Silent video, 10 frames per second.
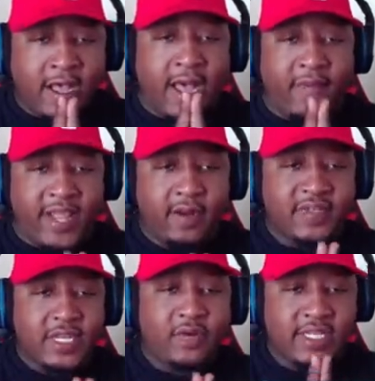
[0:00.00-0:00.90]
I'm gonna let him
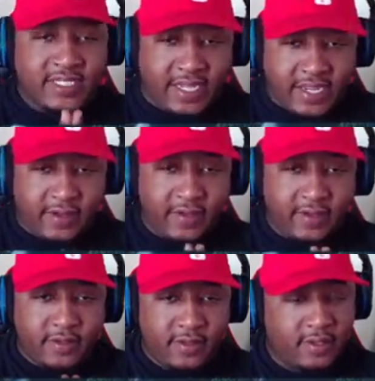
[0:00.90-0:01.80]
say what he say.
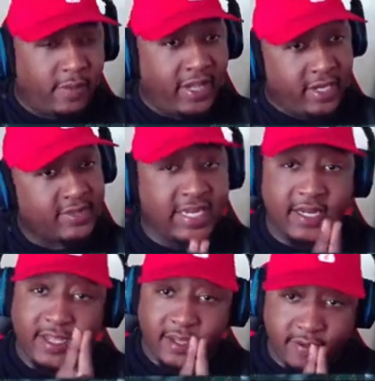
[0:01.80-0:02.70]
I'm gonna let him say it
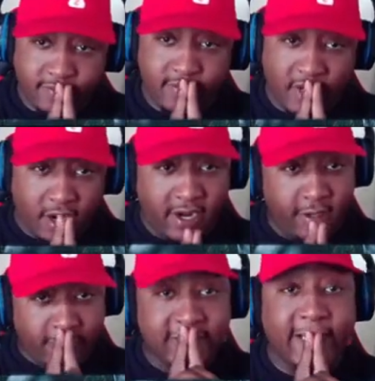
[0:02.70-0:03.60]
again. All right,
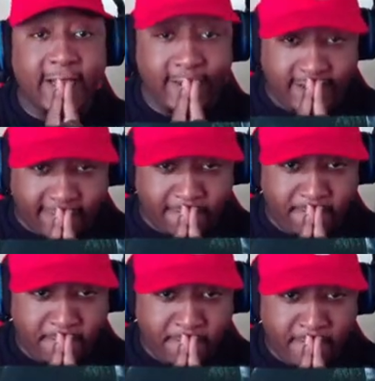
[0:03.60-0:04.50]
you can say it again.
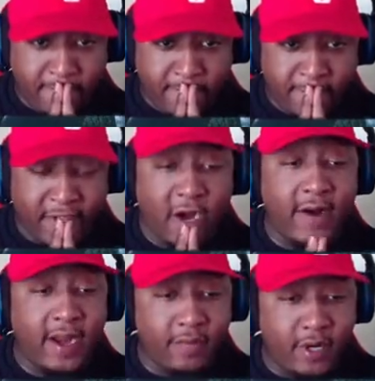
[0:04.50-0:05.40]
All
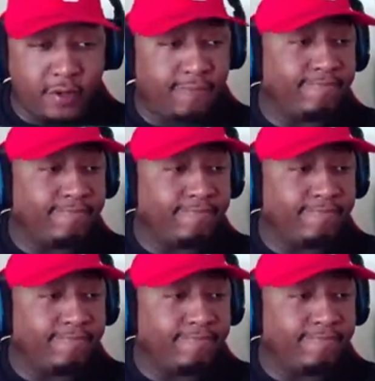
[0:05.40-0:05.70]
right, bro.